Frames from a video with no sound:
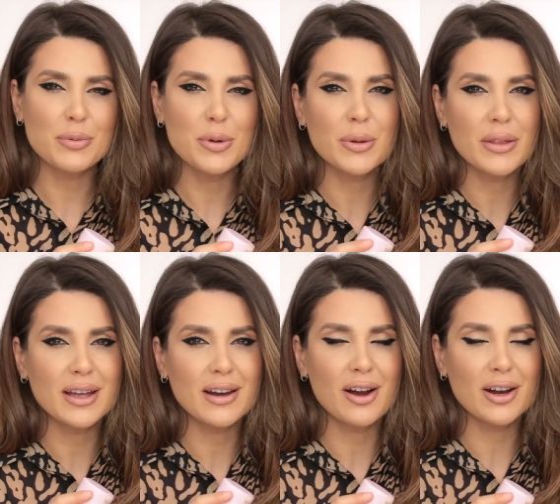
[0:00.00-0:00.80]
with people
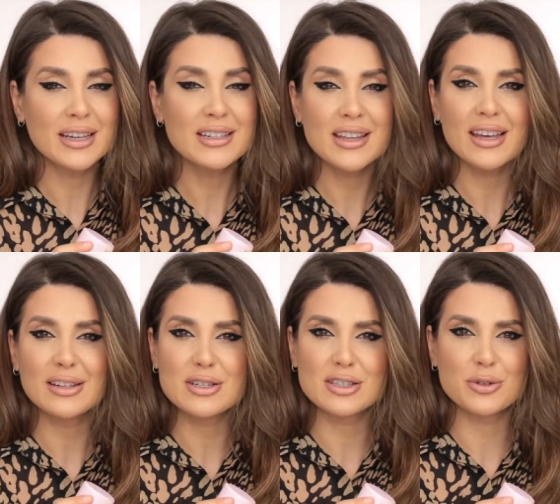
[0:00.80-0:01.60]
that are in the
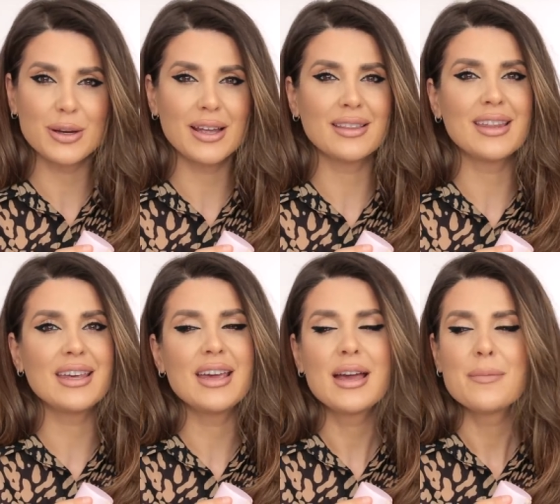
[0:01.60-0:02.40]
industry and
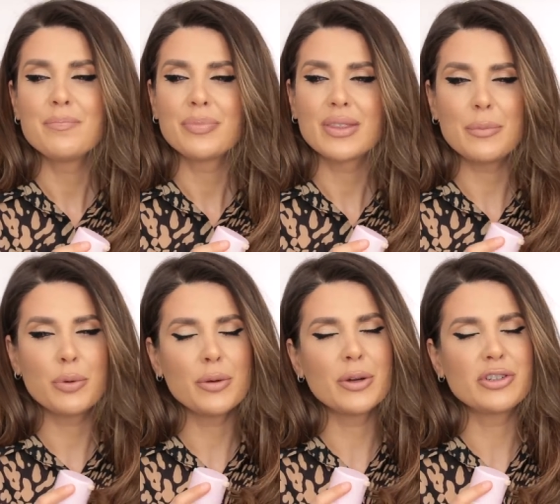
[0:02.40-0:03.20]
they they
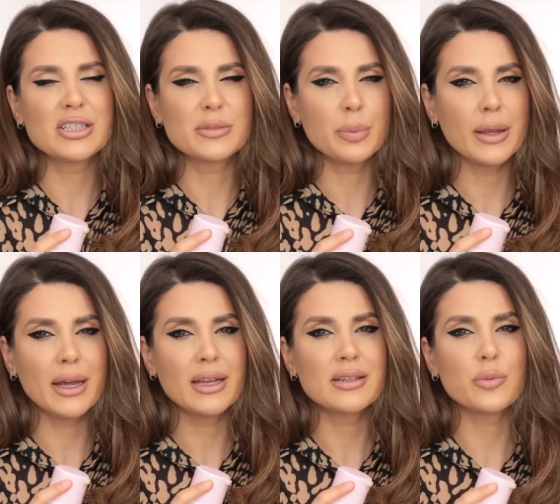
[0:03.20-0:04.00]
pretty much
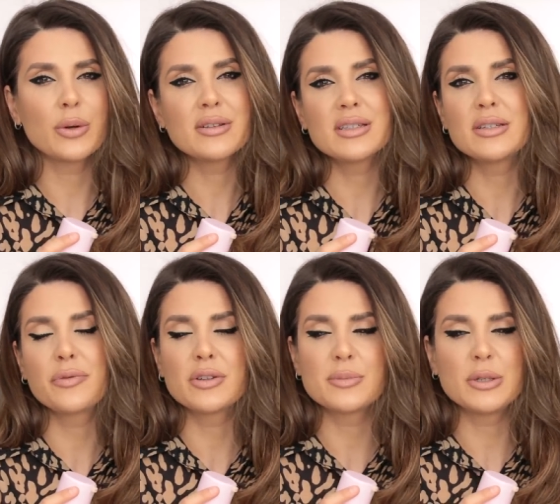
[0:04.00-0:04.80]
explained what is the
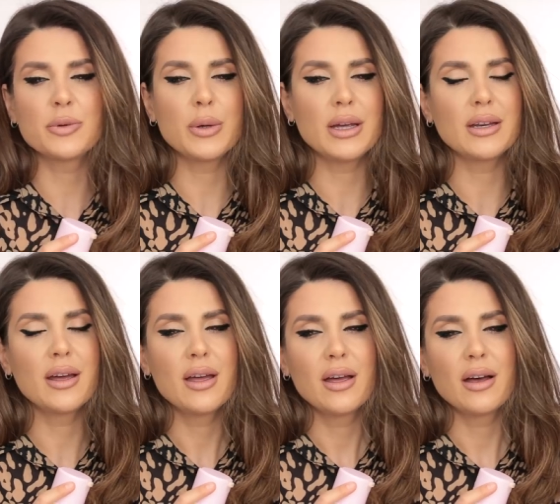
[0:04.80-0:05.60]
difference between
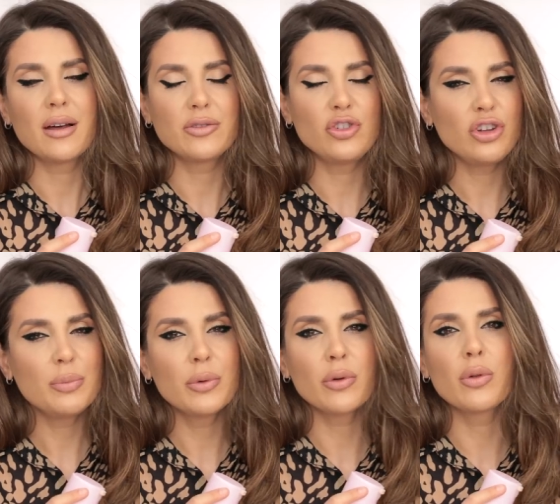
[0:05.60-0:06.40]
a
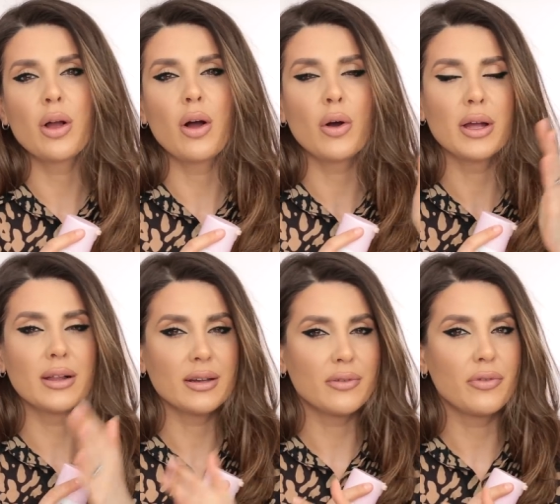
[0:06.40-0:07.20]
cheap marula
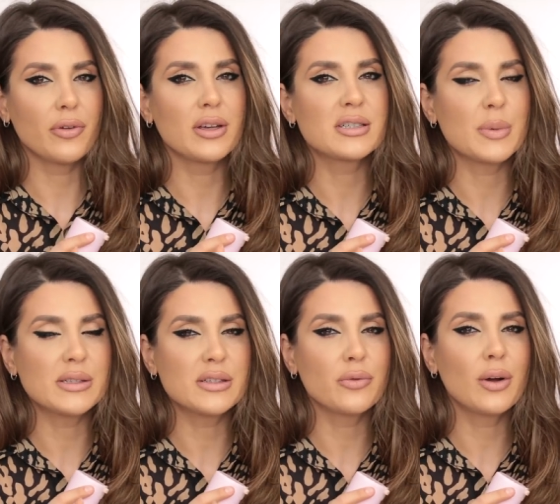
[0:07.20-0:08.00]
oil and a very
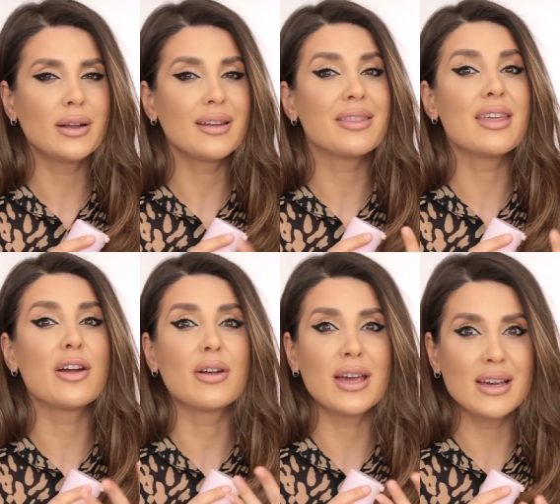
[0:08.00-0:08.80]
expensive one.
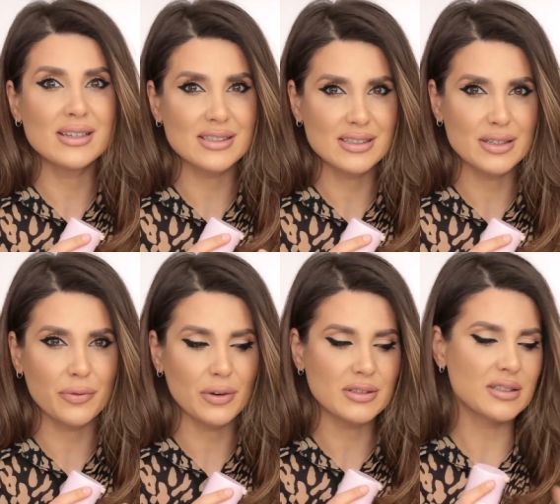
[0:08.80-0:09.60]
There is a
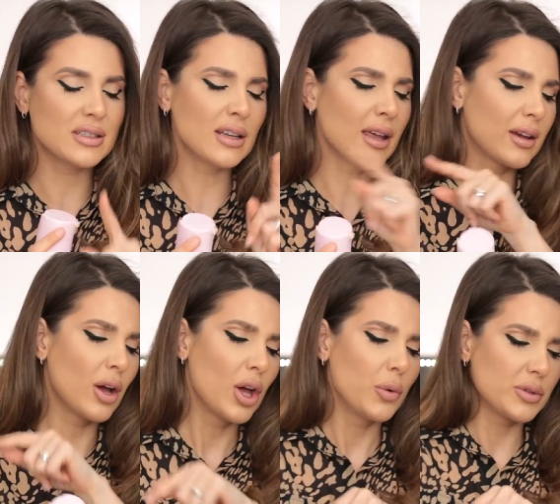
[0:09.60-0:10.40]
difference. It's not like
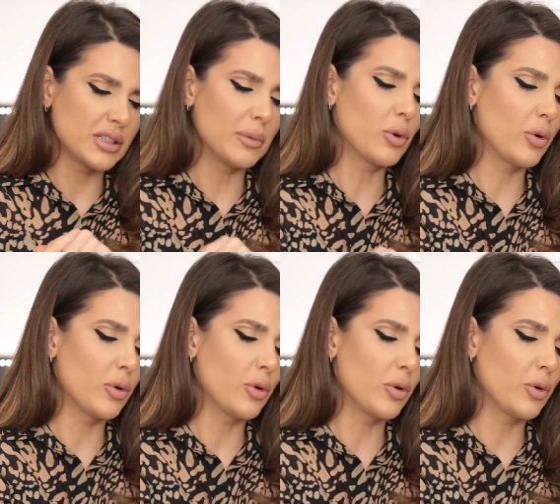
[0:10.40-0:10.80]
with some